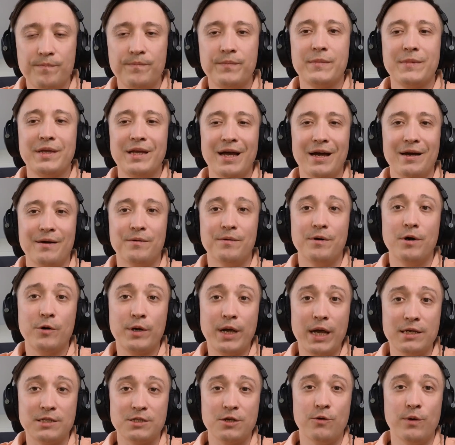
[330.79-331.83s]
Yeah.
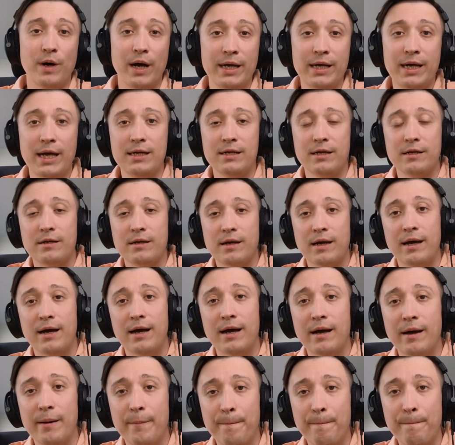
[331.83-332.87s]
Okay. So I get it.
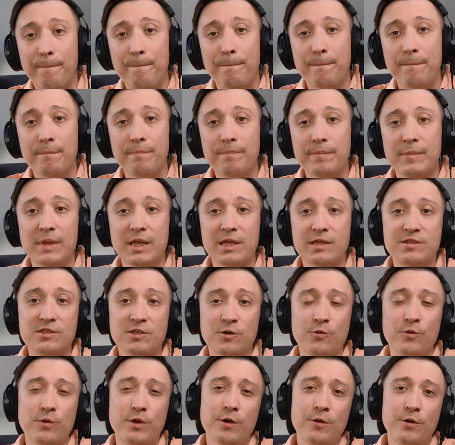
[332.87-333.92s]

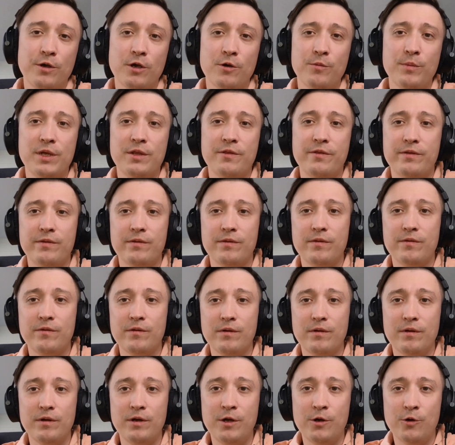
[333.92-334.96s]
So you mean
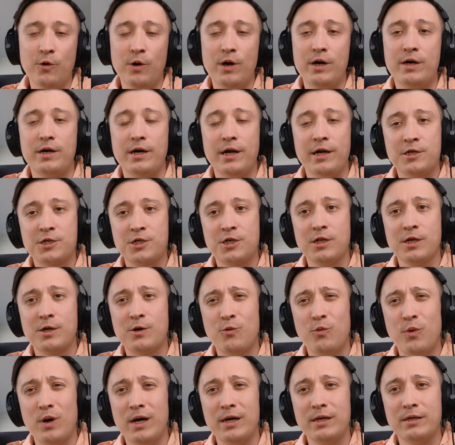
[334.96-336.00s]
you are actually
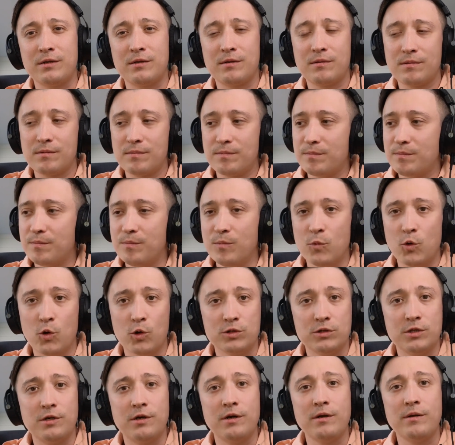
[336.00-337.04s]
quite
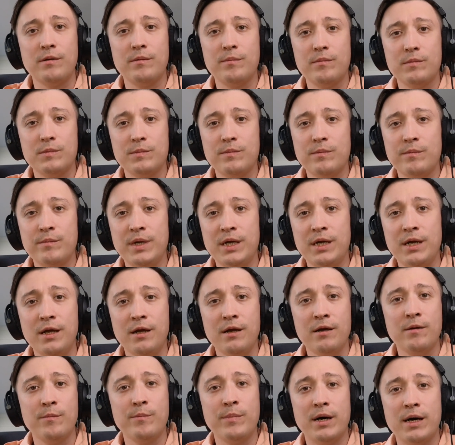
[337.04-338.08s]
modern,
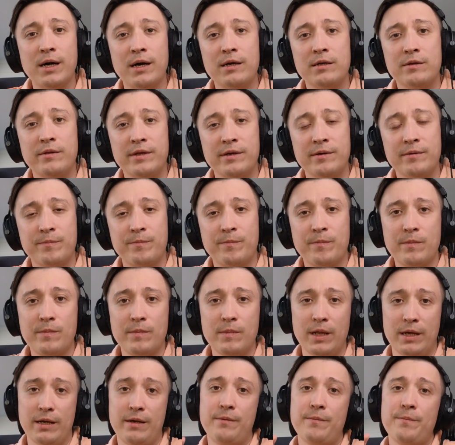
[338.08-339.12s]
meaning by the
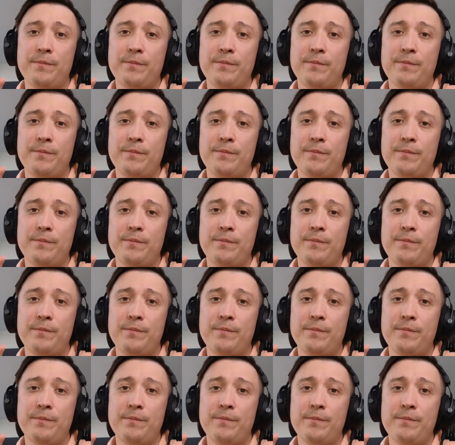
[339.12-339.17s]
like